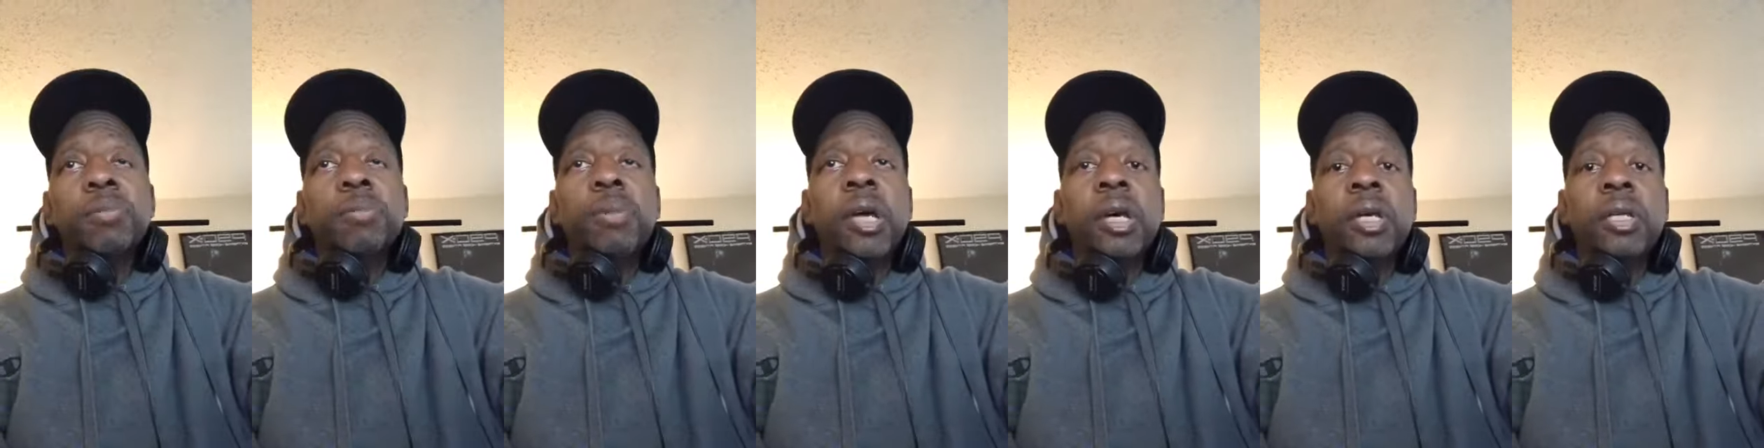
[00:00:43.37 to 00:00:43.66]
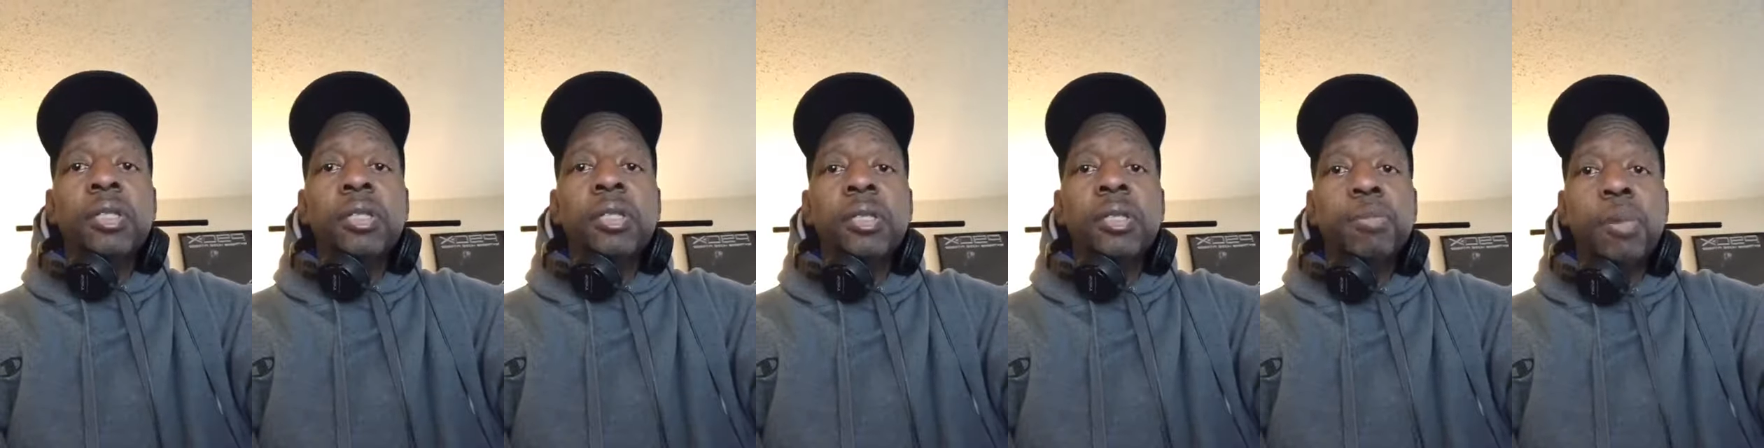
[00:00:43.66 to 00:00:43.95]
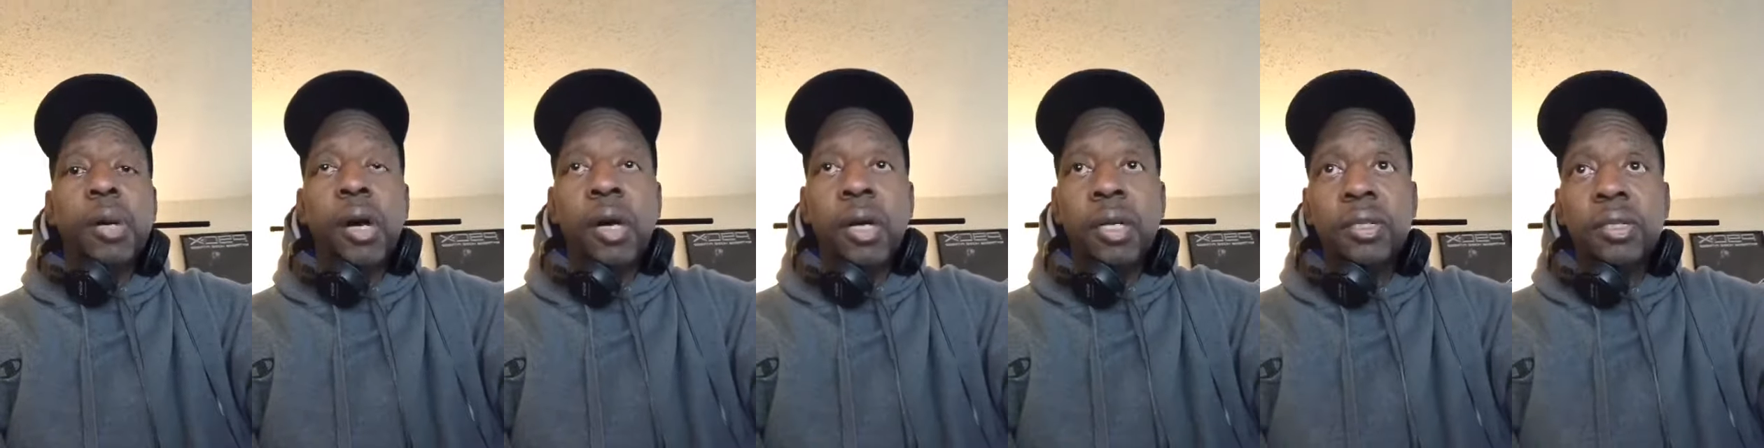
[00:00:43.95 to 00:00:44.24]
Bell's
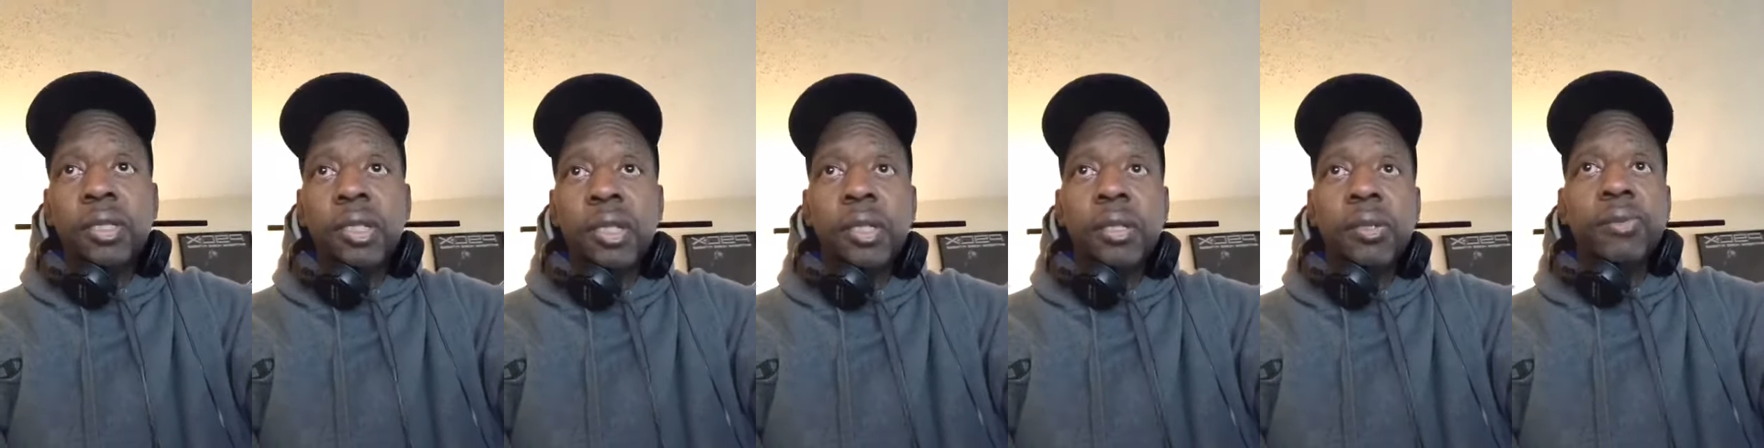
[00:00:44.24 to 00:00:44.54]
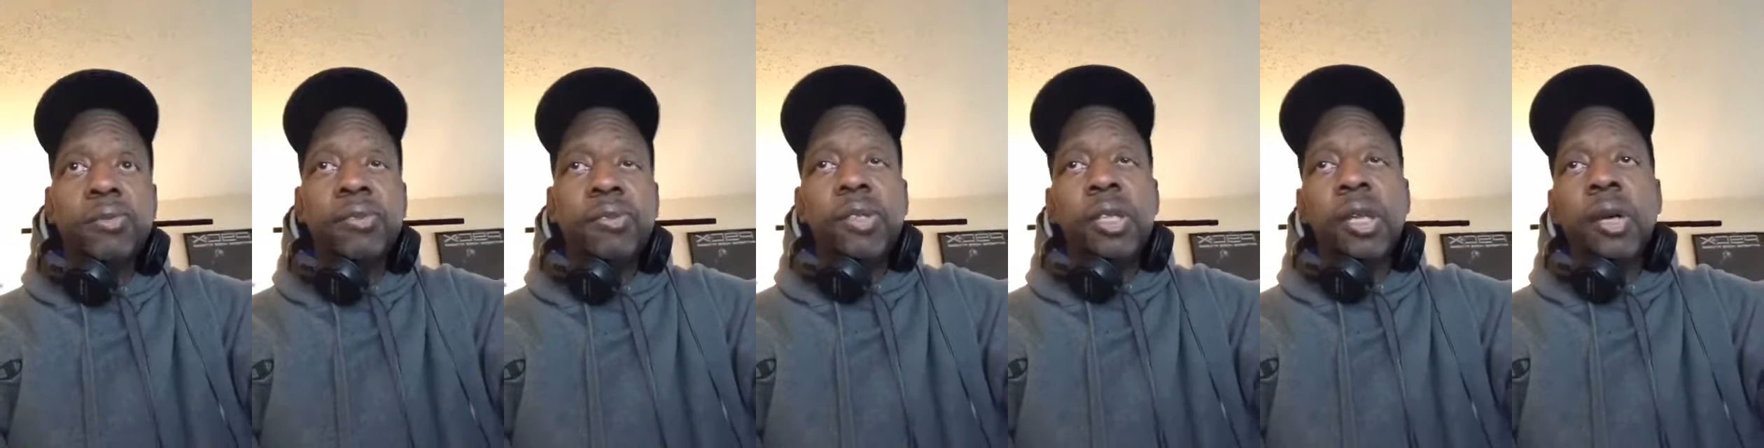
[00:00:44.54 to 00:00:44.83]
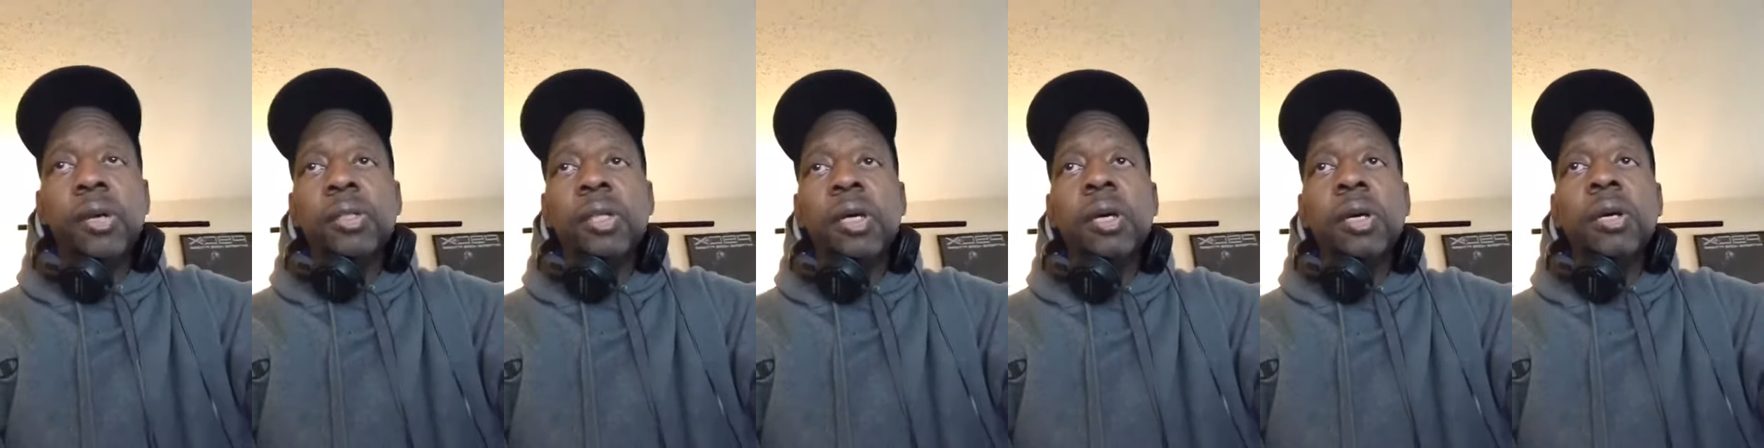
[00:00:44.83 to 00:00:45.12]
palsy, if you
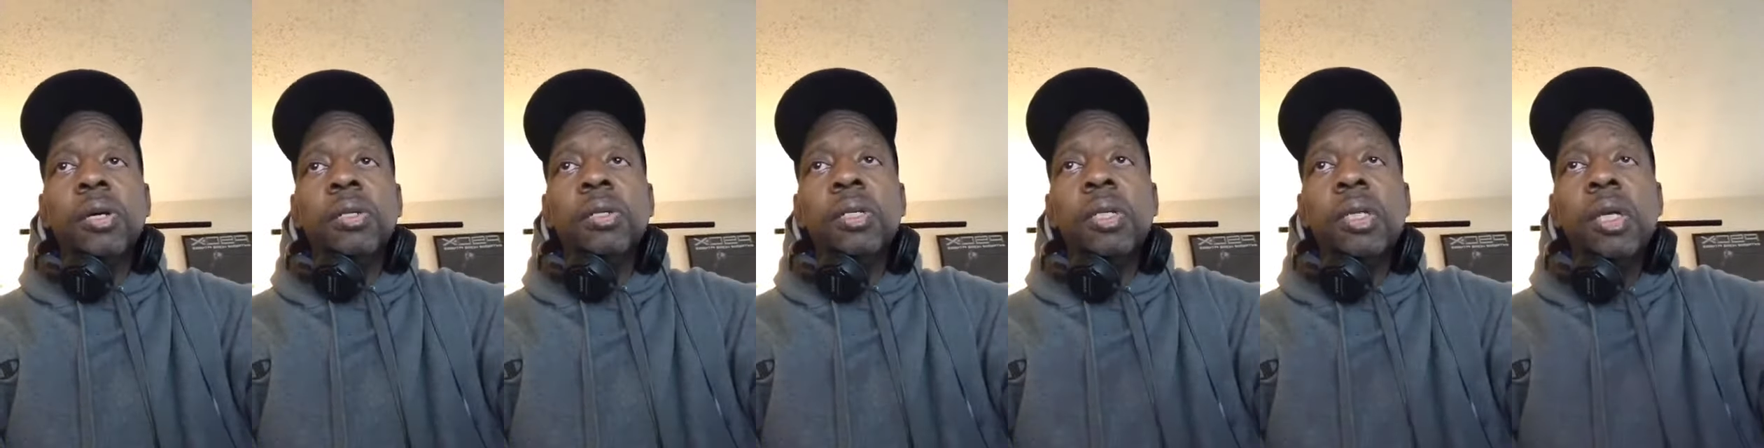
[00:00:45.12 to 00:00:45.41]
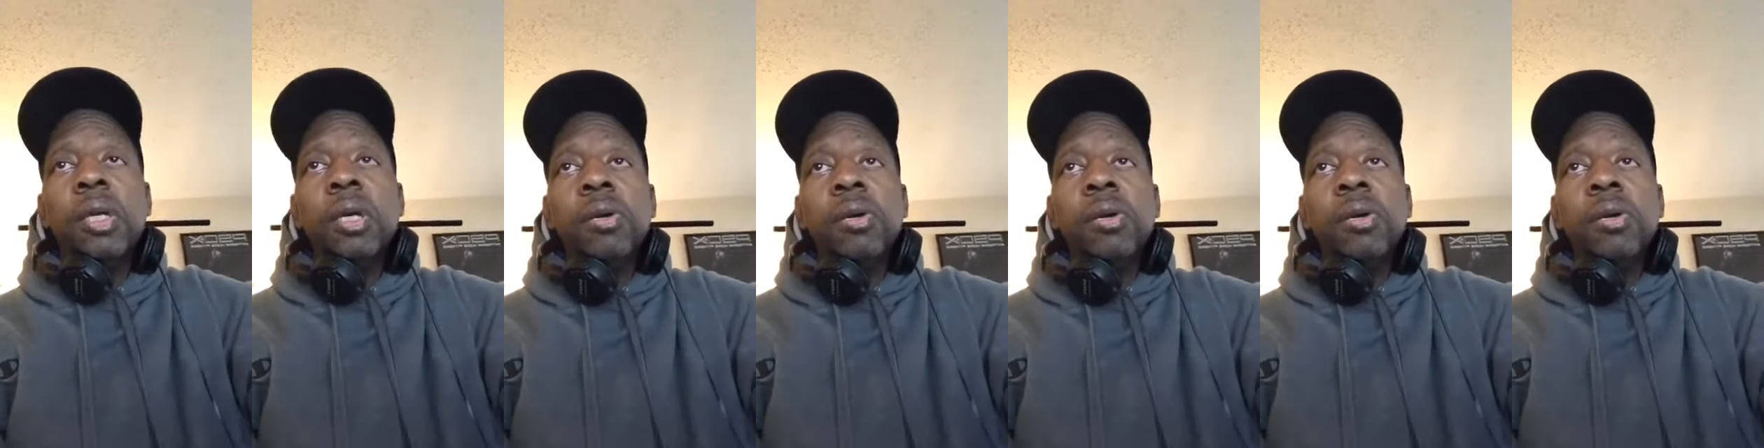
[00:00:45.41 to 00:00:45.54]
don't know?